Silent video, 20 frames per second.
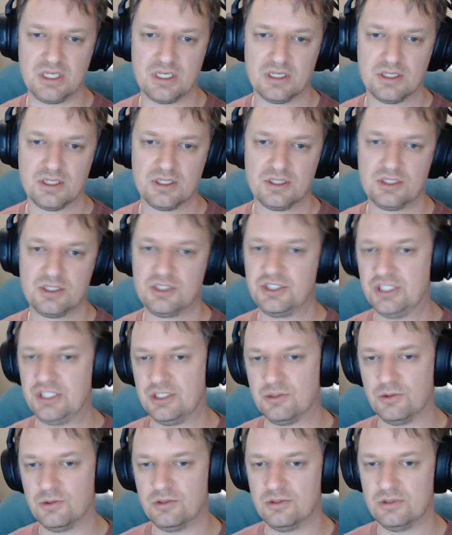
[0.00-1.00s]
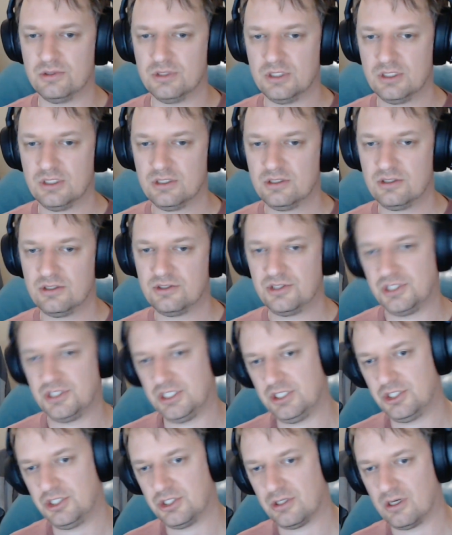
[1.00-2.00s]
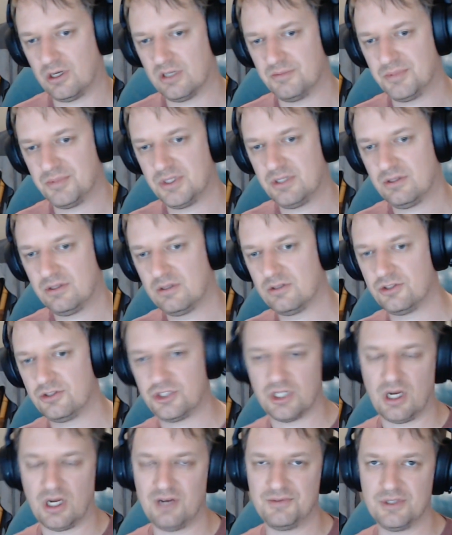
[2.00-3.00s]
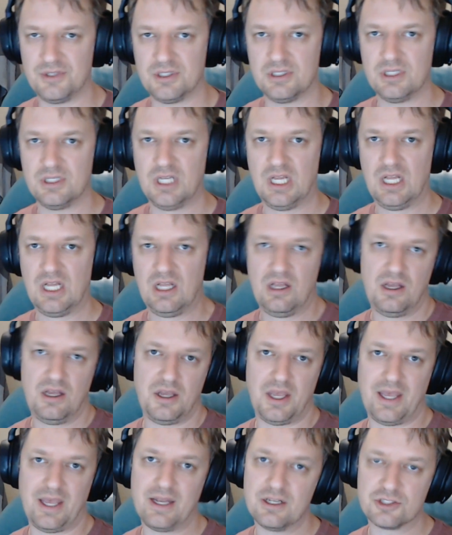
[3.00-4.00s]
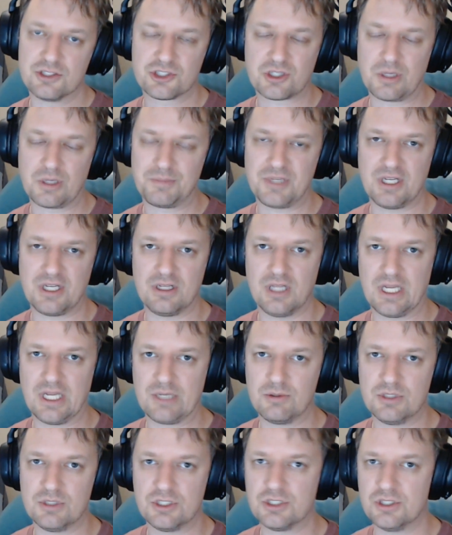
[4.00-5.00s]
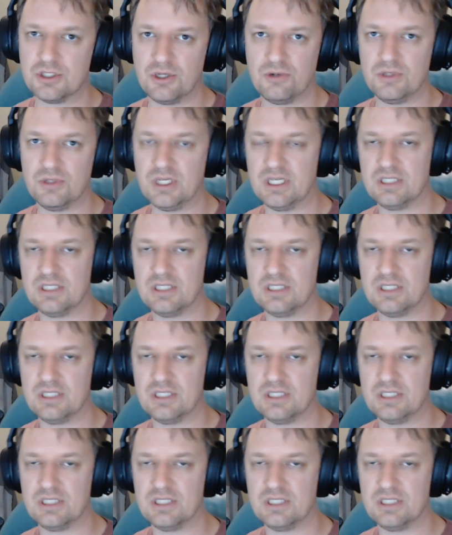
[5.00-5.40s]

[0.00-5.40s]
SQL, C#, Java, and a scripting language known as